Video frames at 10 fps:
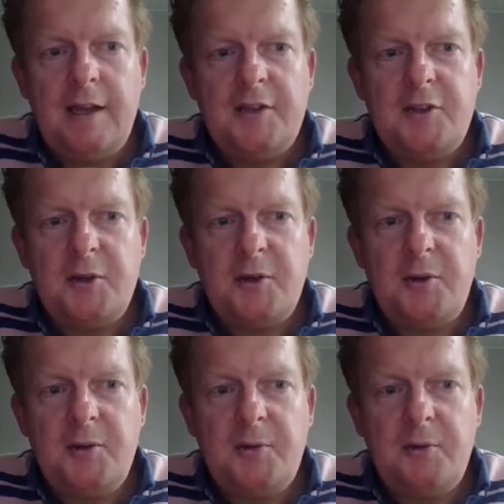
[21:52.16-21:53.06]

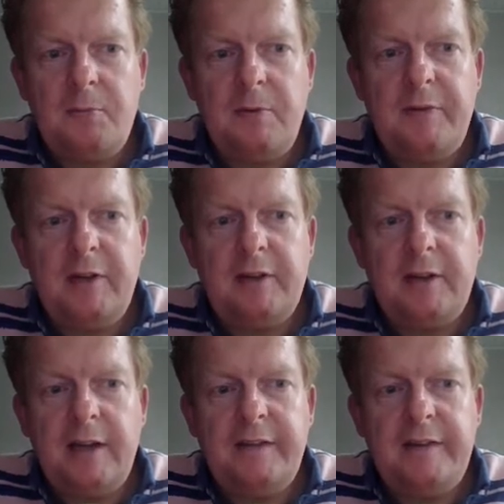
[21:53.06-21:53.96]
So we've got
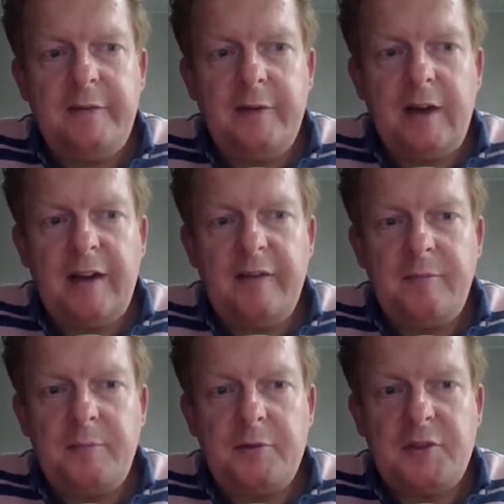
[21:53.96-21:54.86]

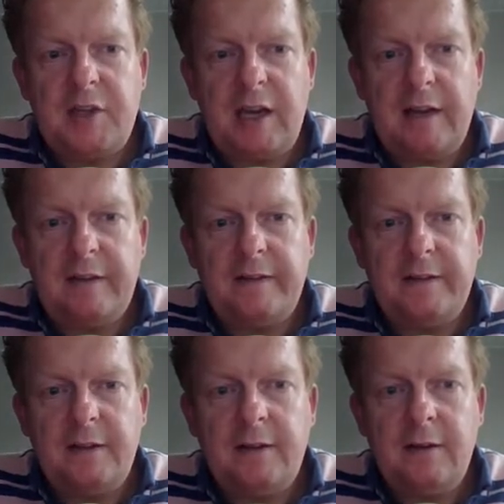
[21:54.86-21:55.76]
95%
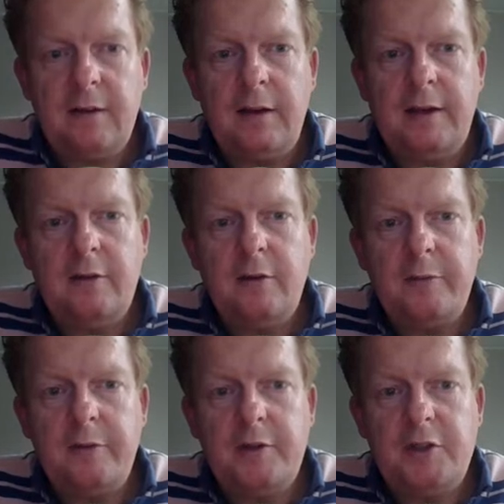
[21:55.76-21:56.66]
line
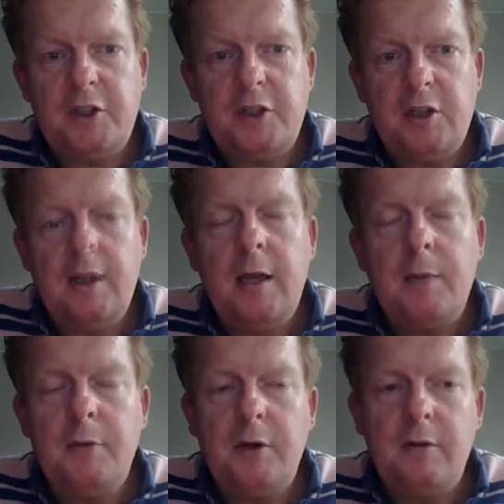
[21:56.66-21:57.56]
coverage,
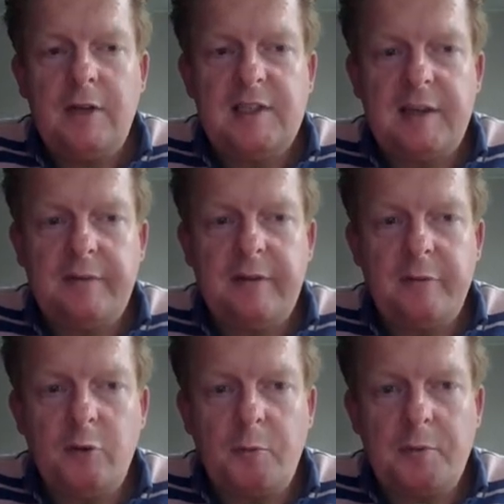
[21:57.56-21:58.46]
but only
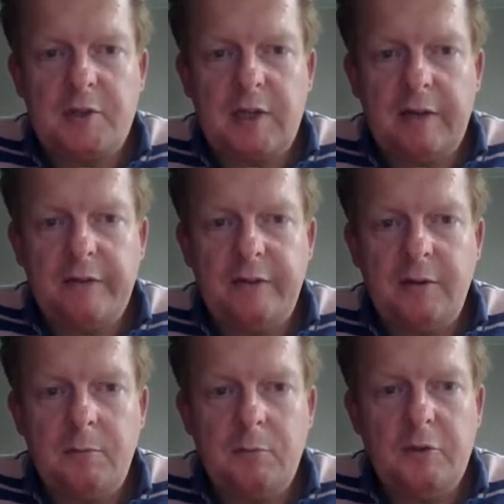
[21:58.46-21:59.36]
74%
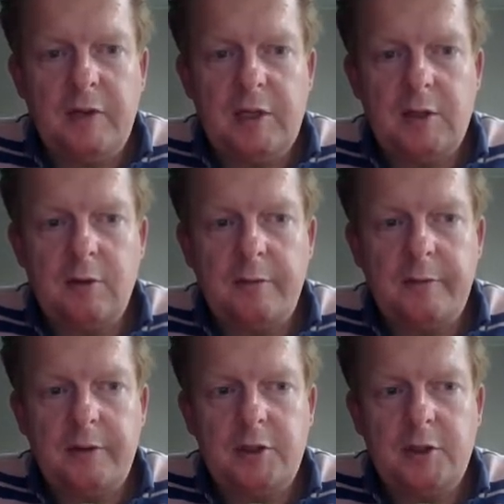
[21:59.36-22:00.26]
mutation
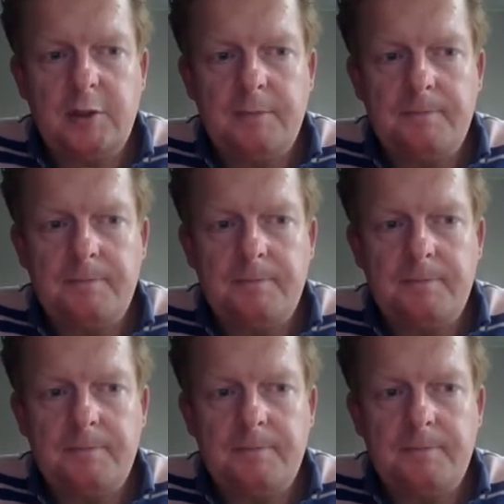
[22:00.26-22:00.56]
coverage.